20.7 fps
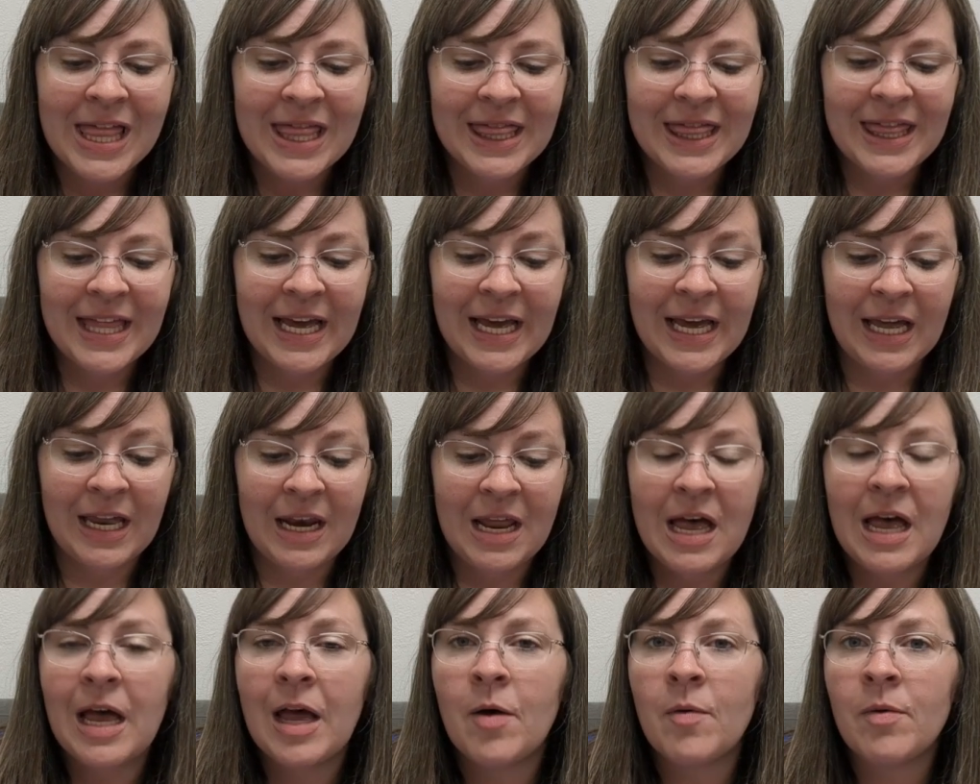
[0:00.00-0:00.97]
Then
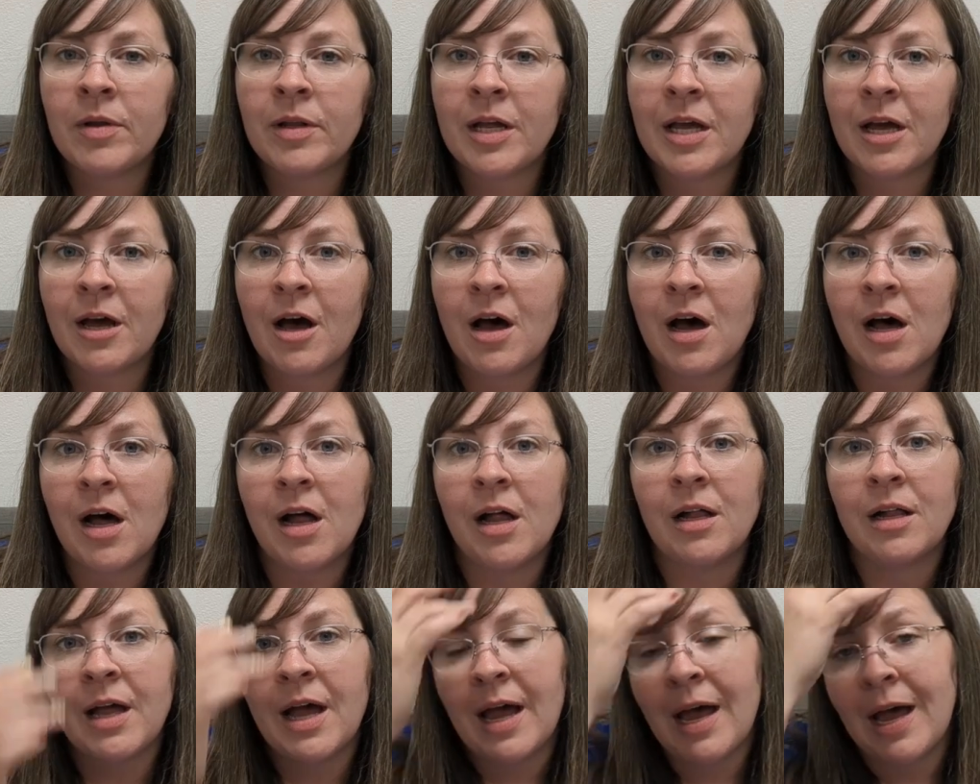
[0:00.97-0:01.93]
Emily
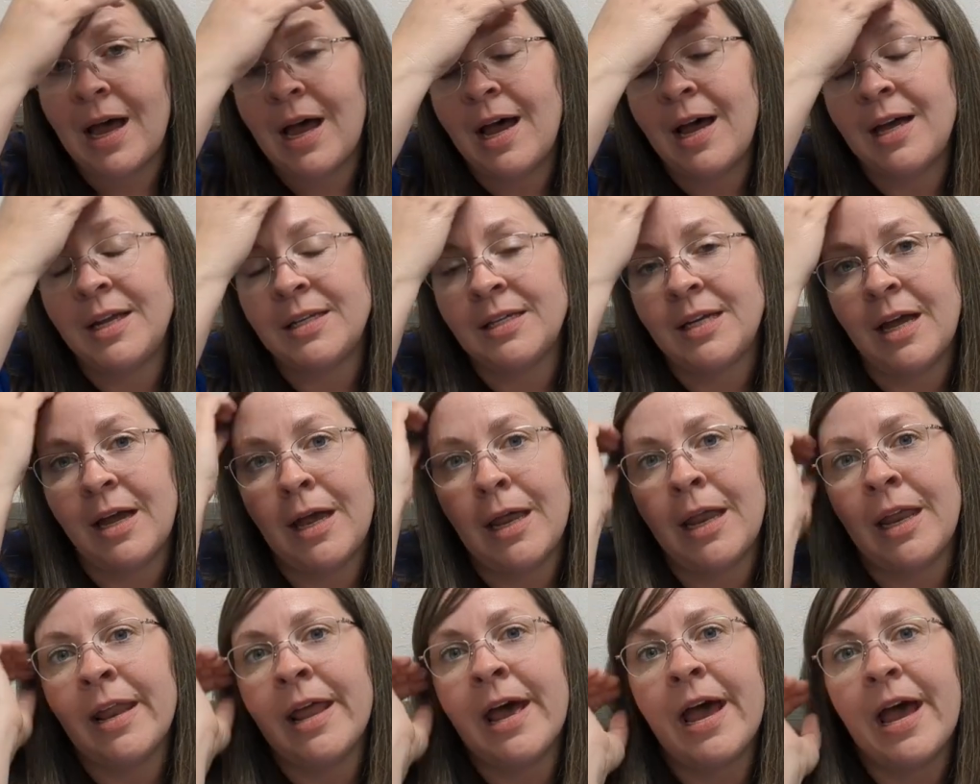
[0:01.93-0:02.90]
Call had
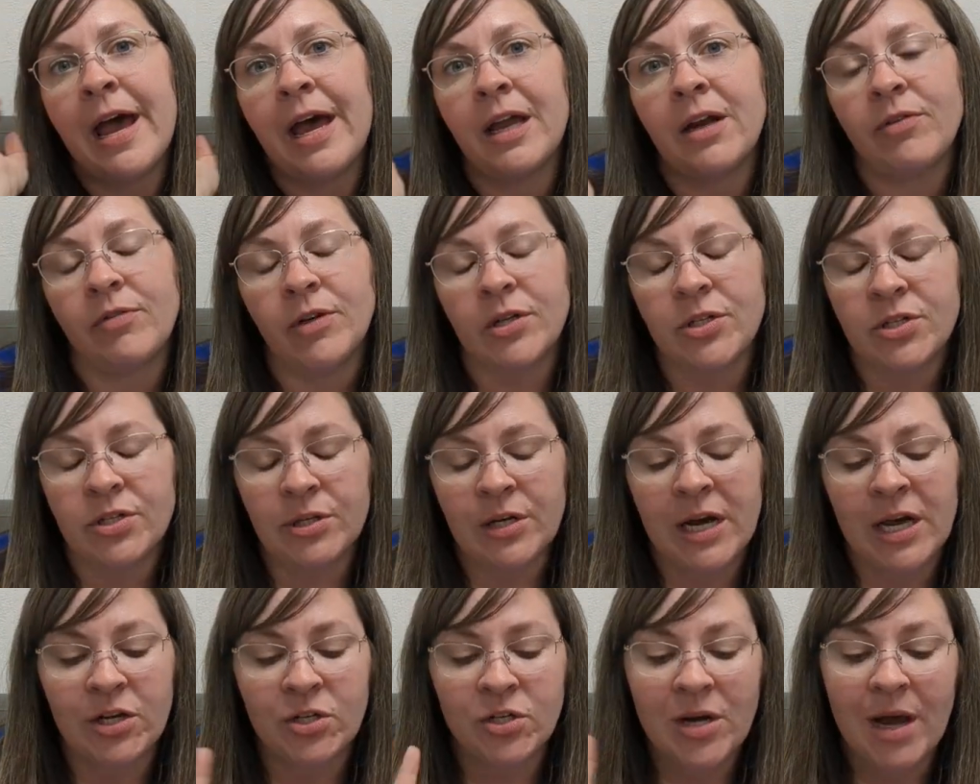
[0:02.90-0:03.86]
an anniversary,
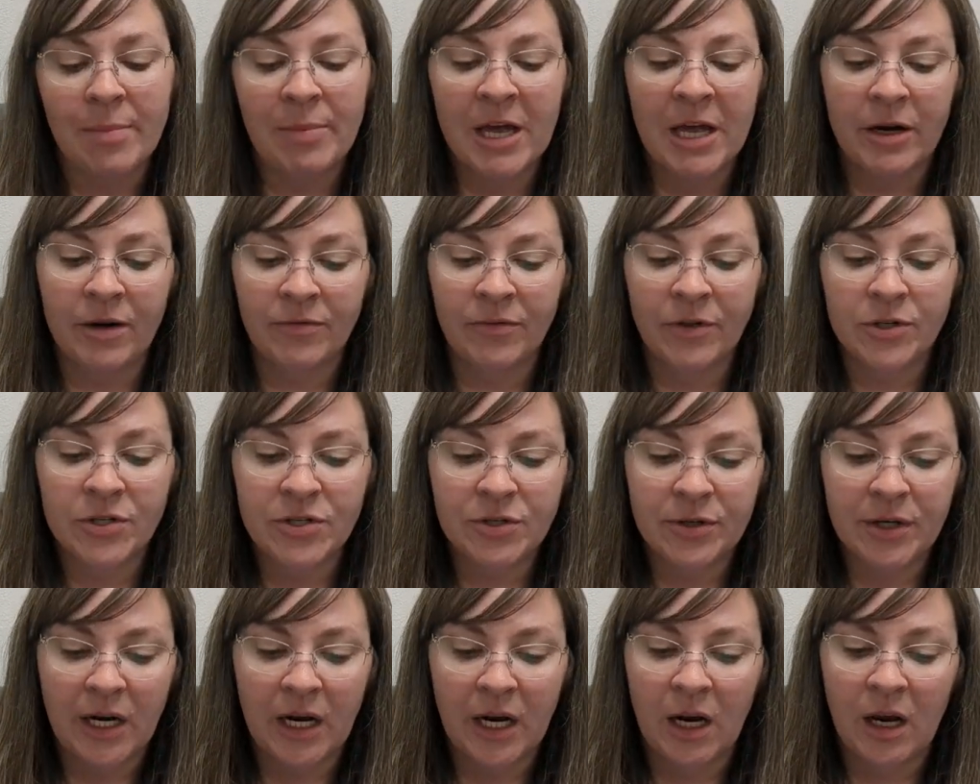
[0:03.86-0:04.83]
a shop
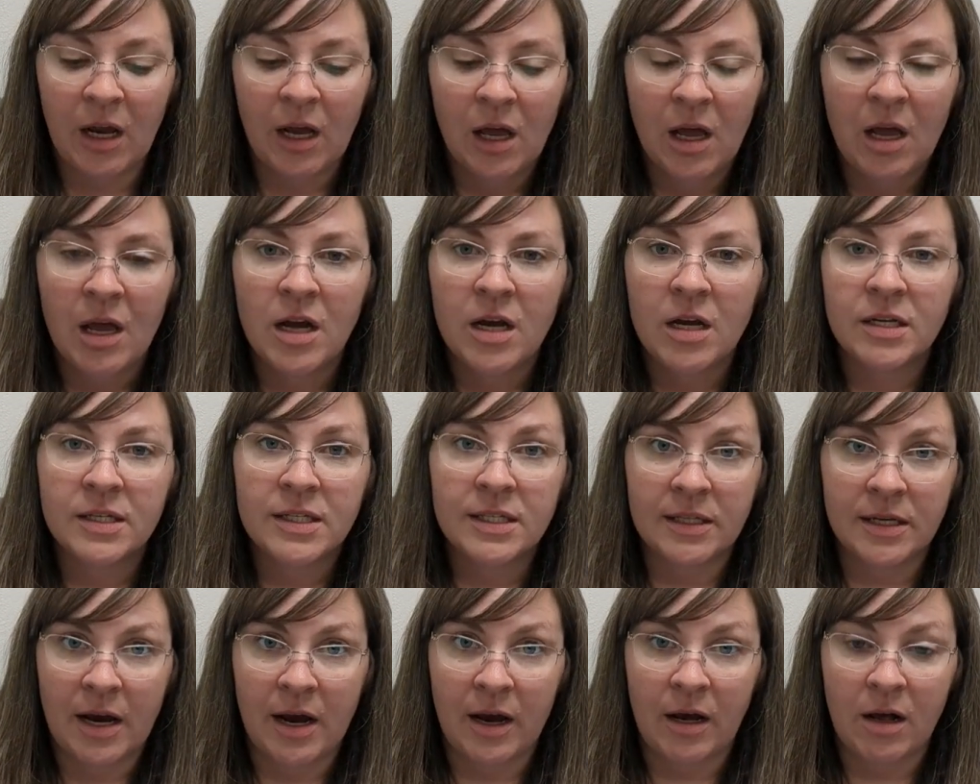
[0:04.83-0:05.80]
anniversary
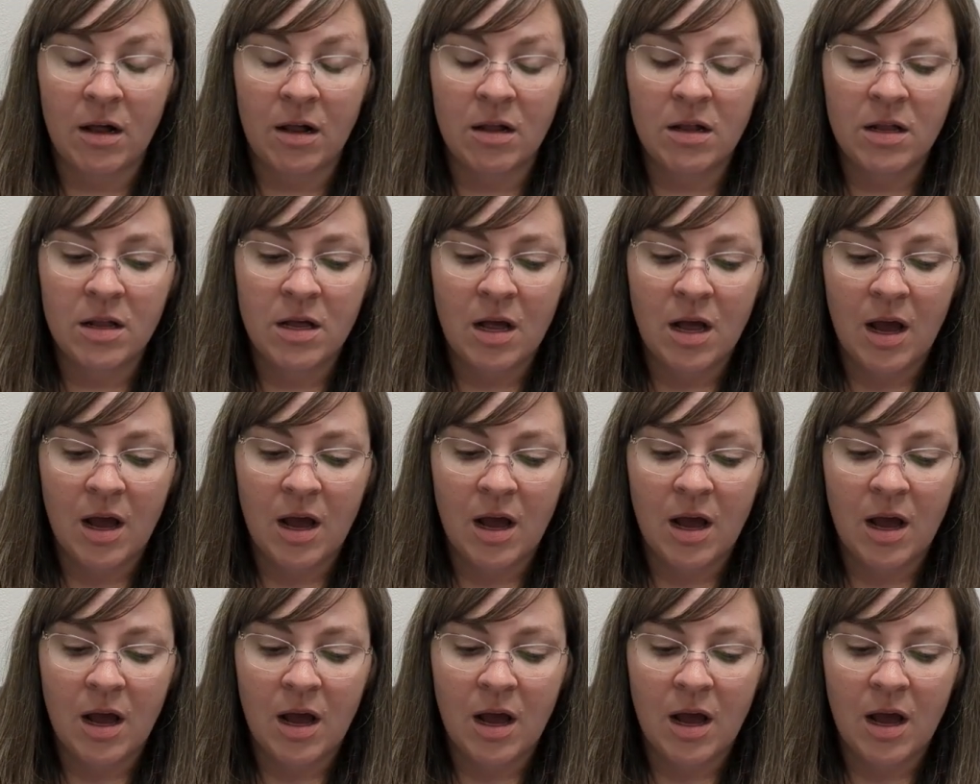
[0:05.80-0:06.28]
sale.